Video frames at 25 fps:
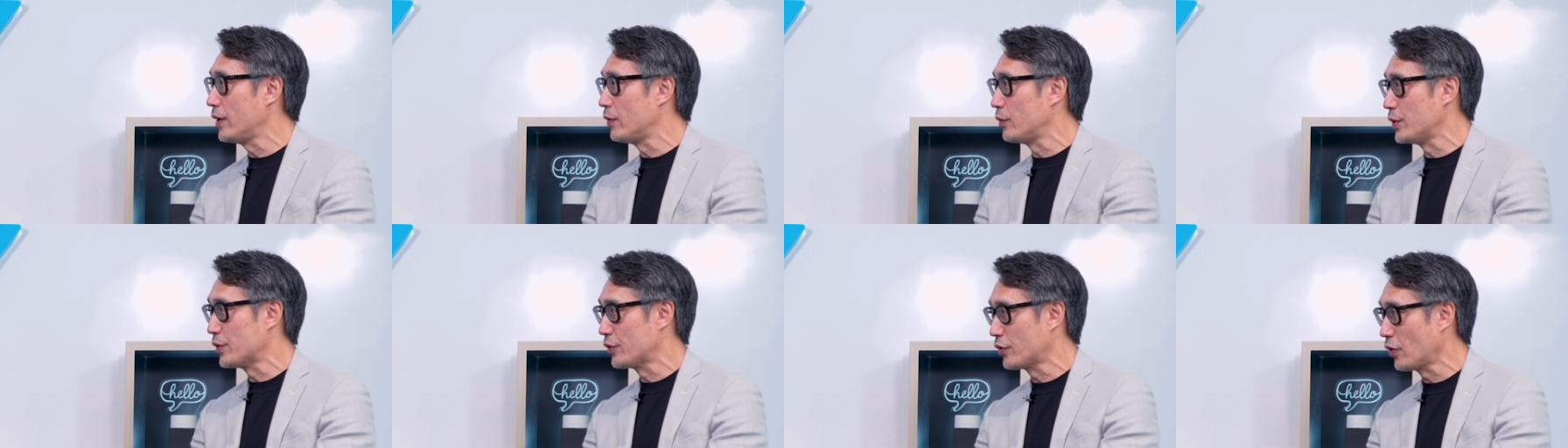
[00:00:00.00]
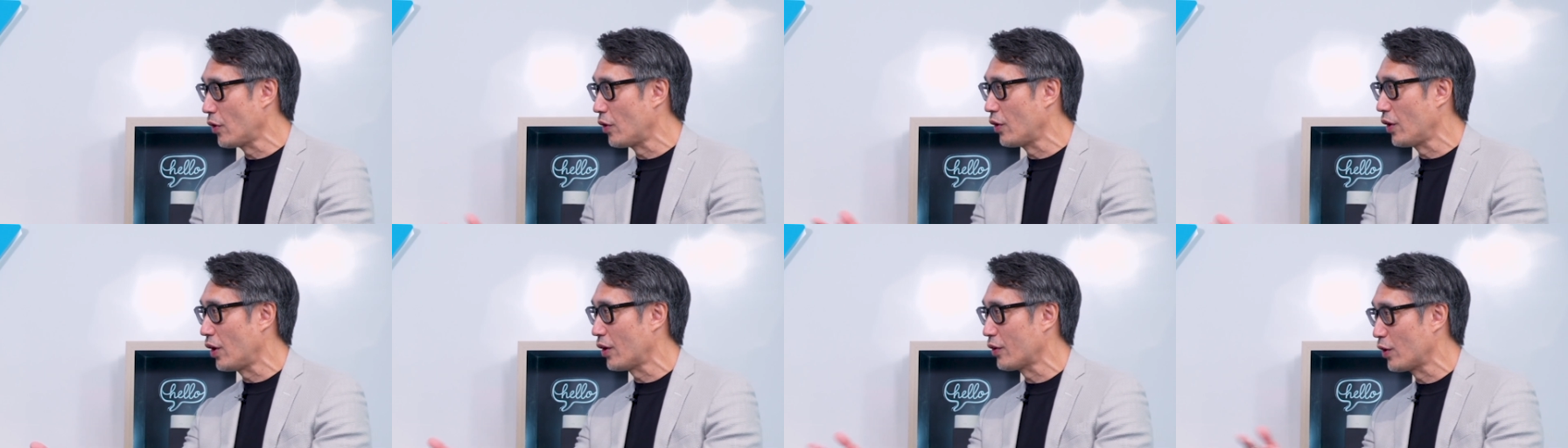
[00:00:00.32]
We
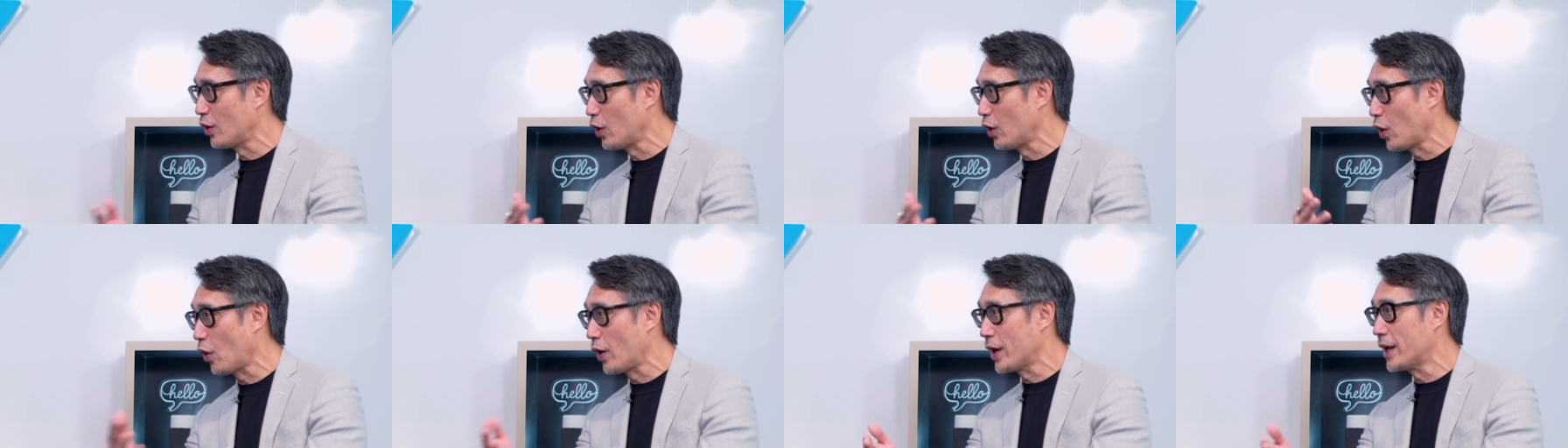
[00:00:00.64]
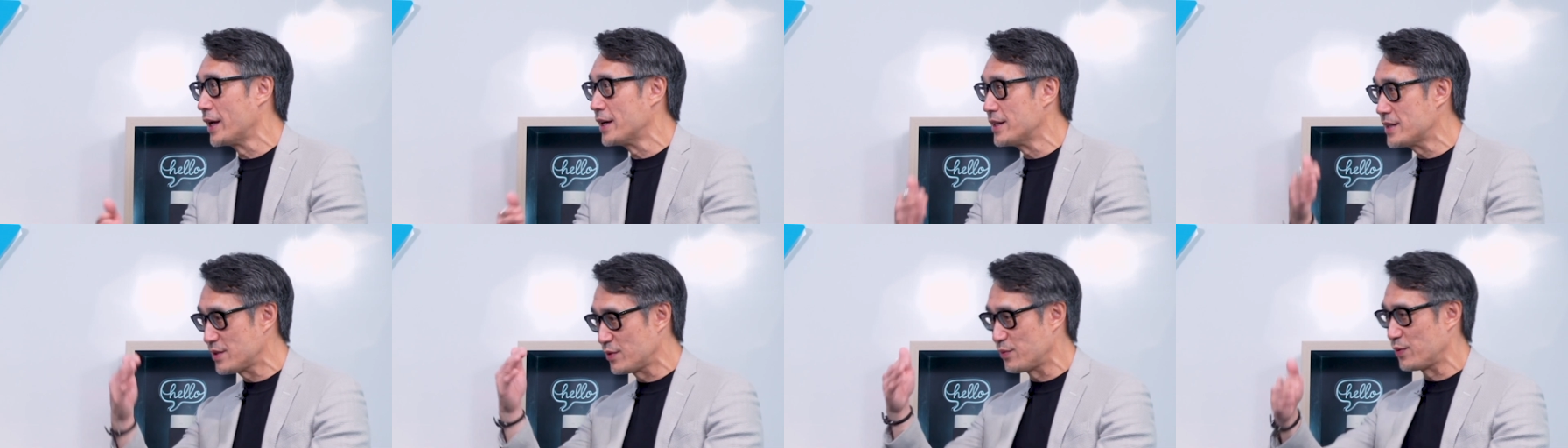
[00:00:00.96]
saw a lot of
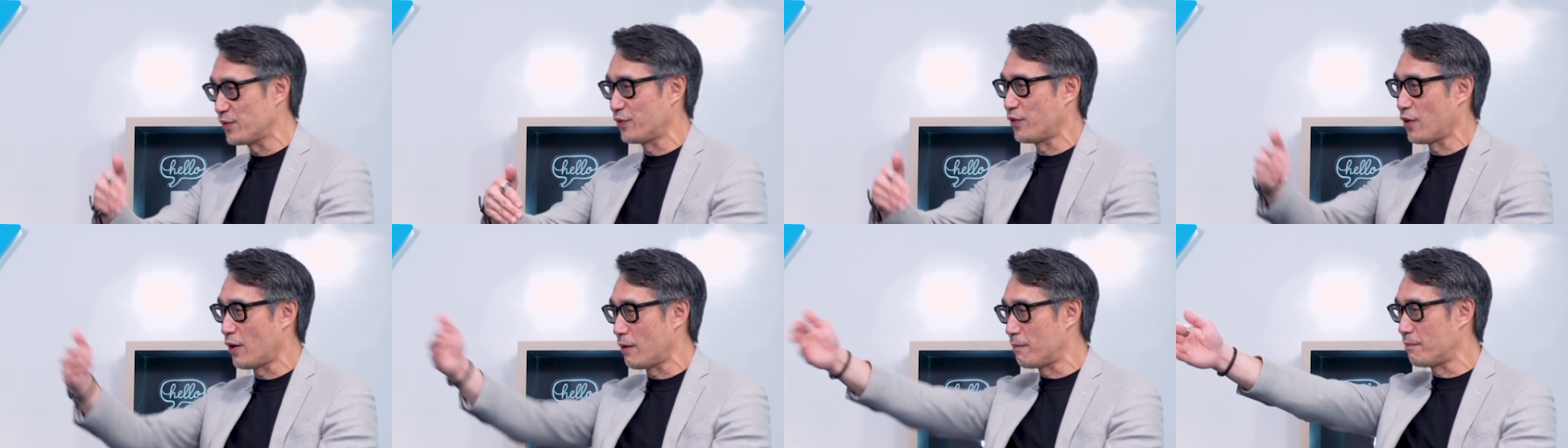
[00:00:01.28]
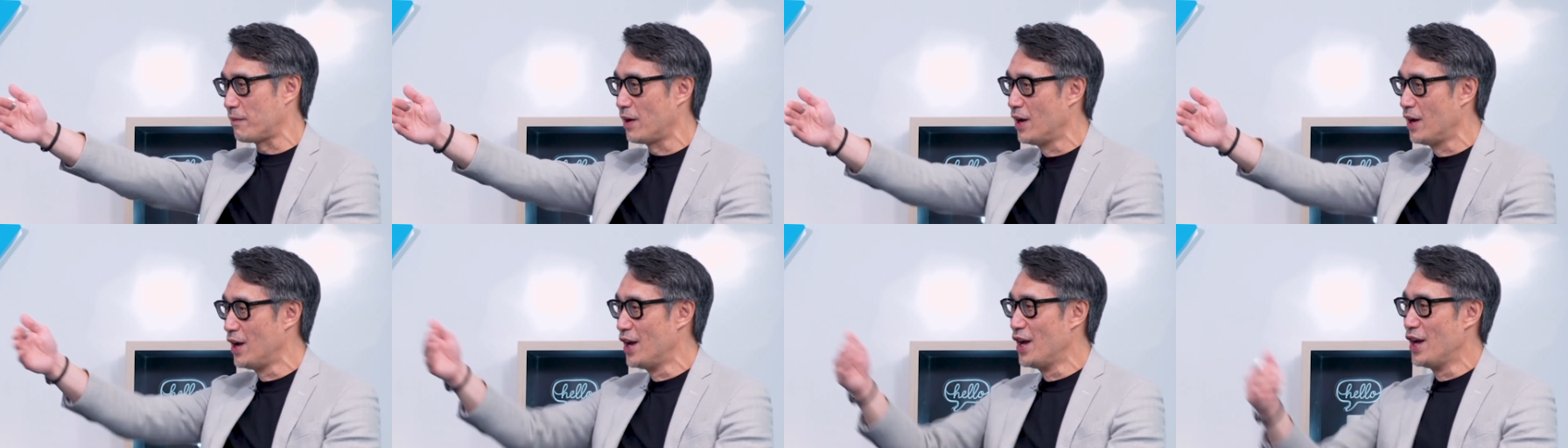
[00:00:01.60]
lawyers
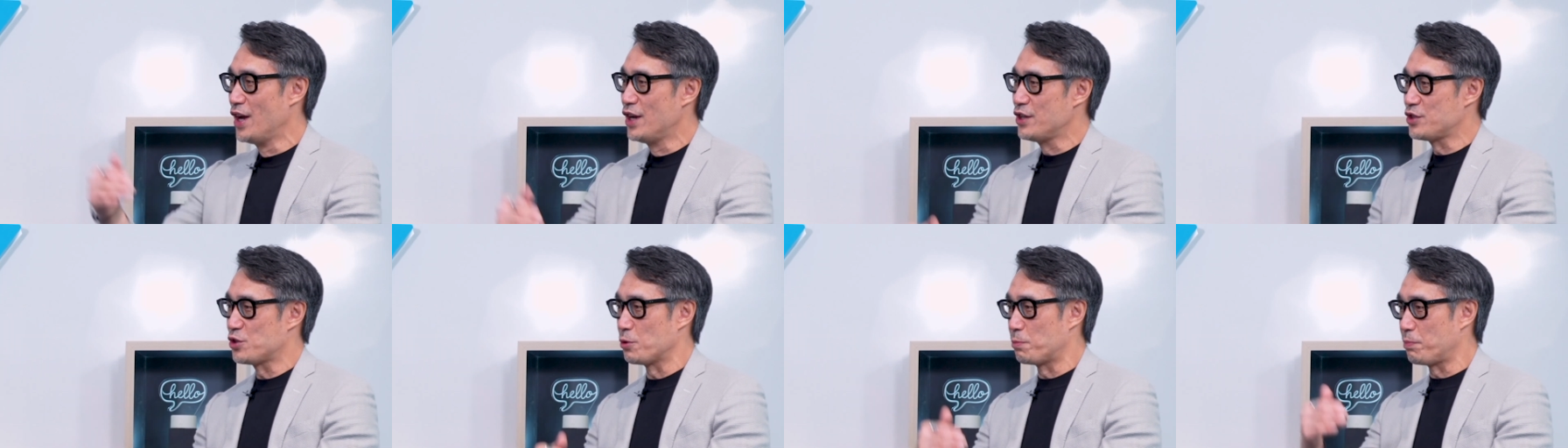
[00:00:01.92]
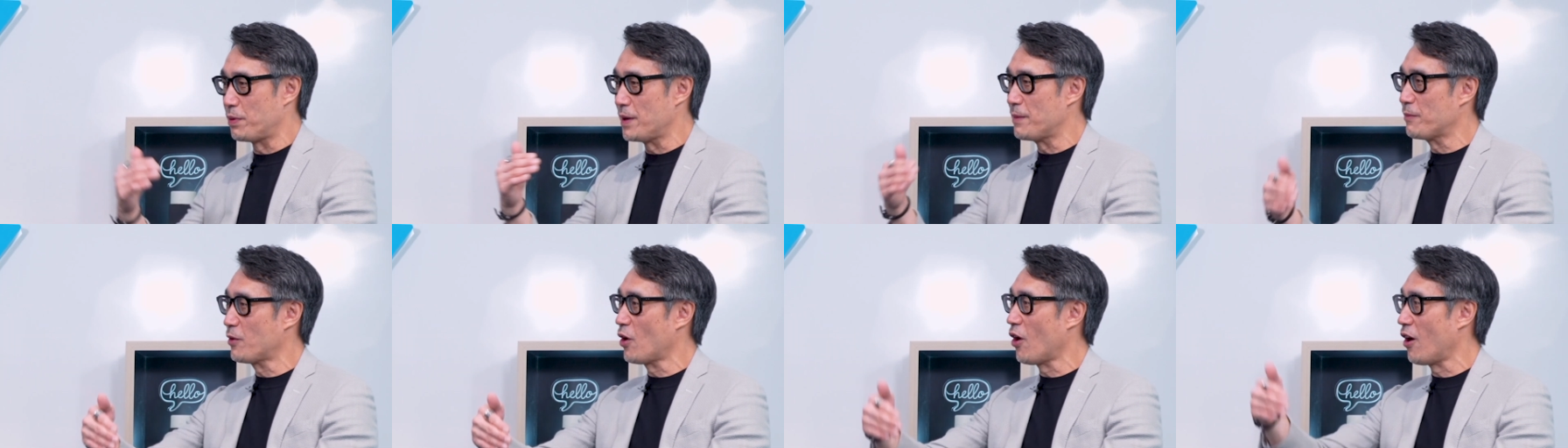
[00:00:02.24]
from
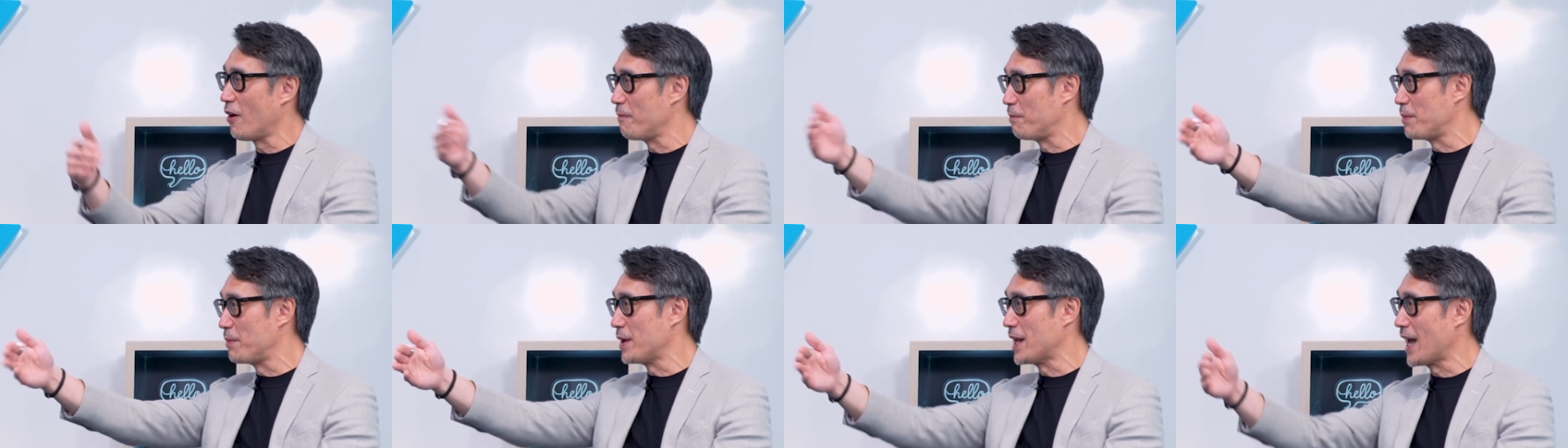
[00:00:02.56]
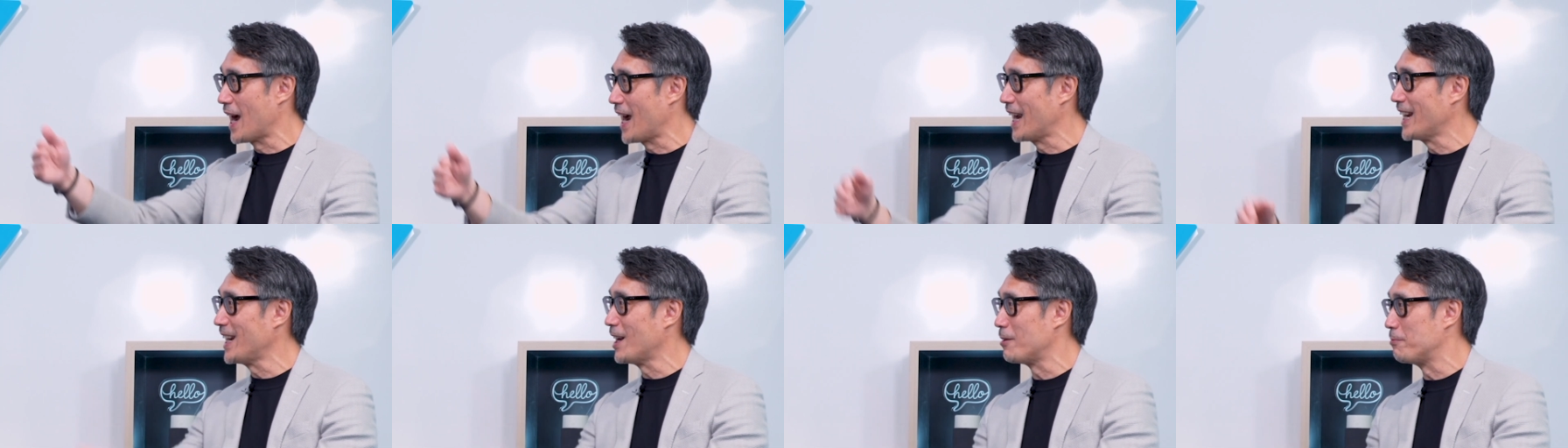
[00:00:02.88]
Supreme Court
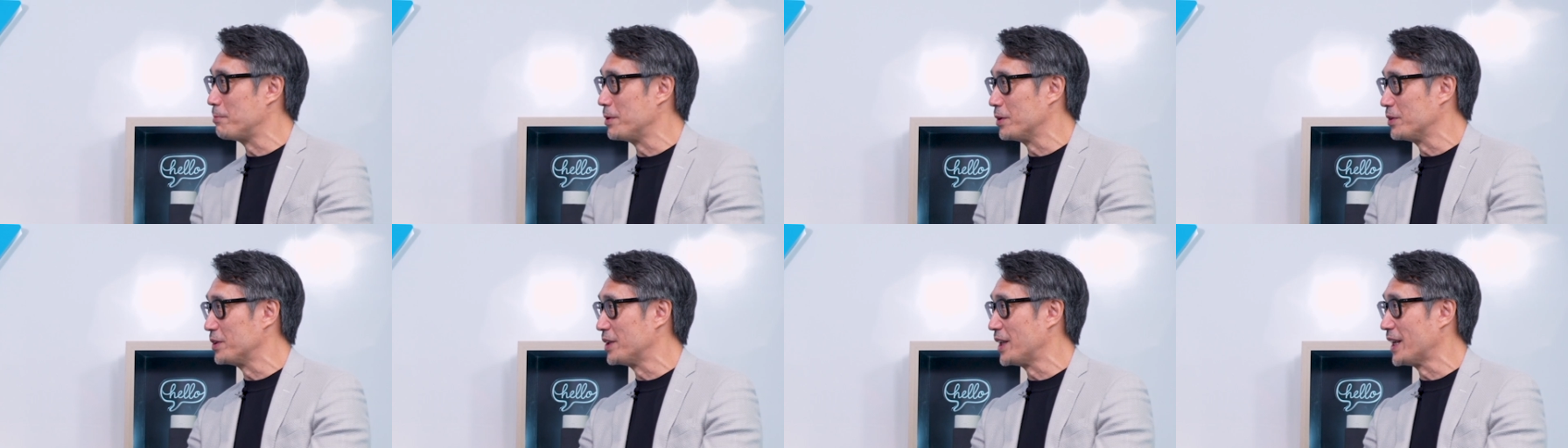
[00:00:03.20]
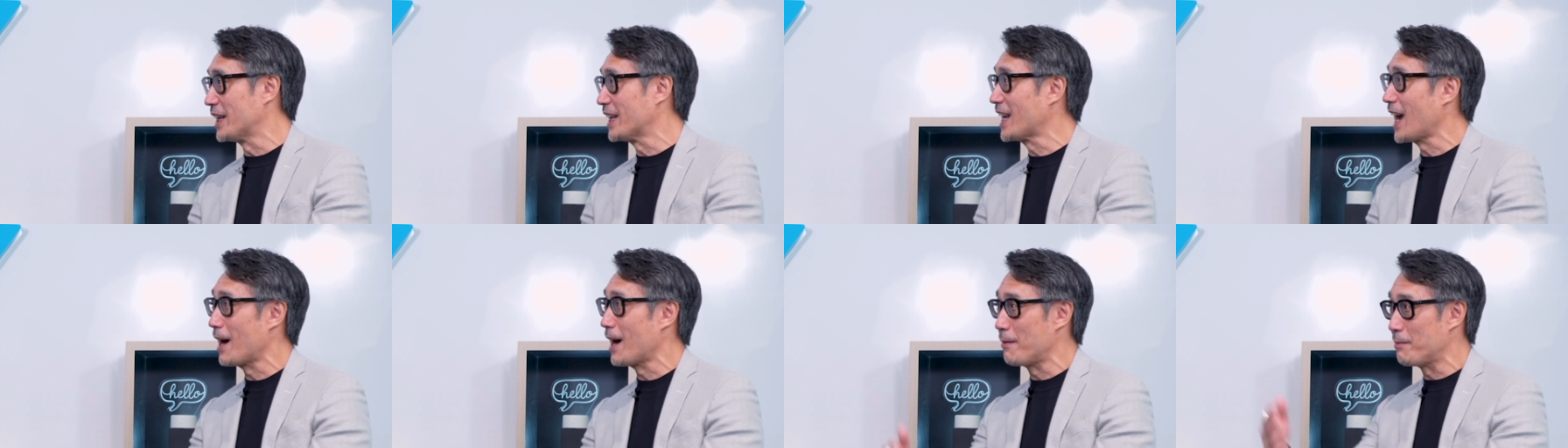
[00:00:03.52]
behind our
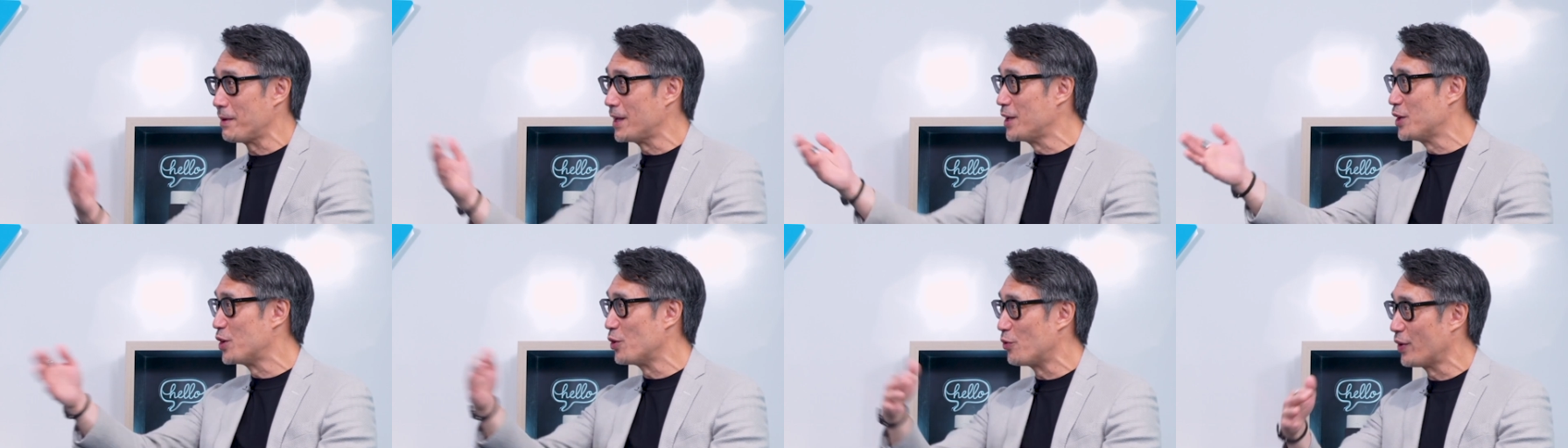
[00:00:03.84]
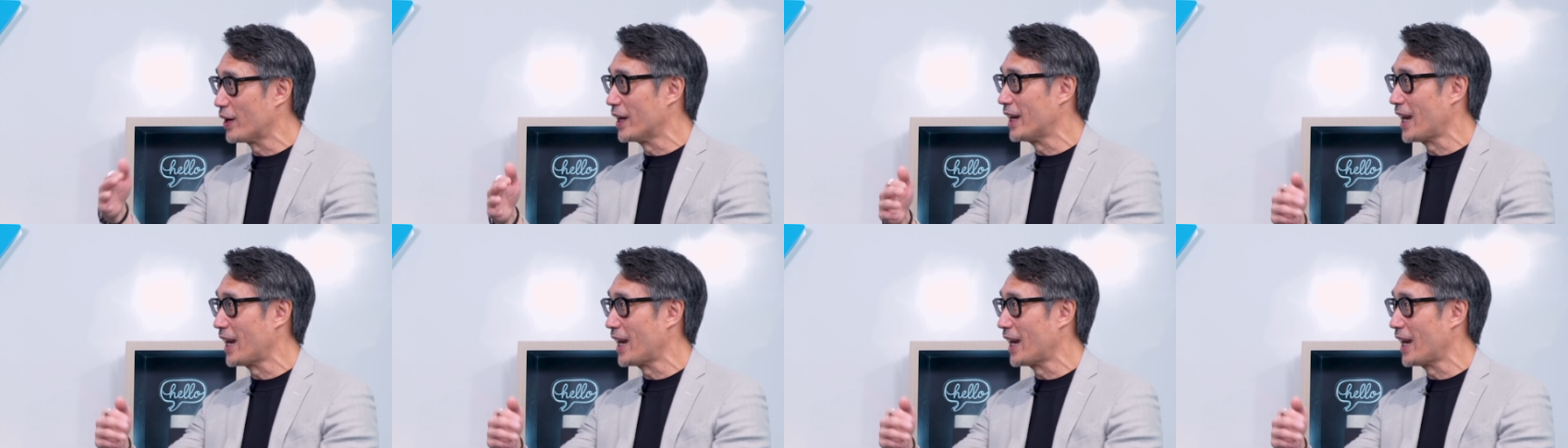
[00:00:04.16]
building come in during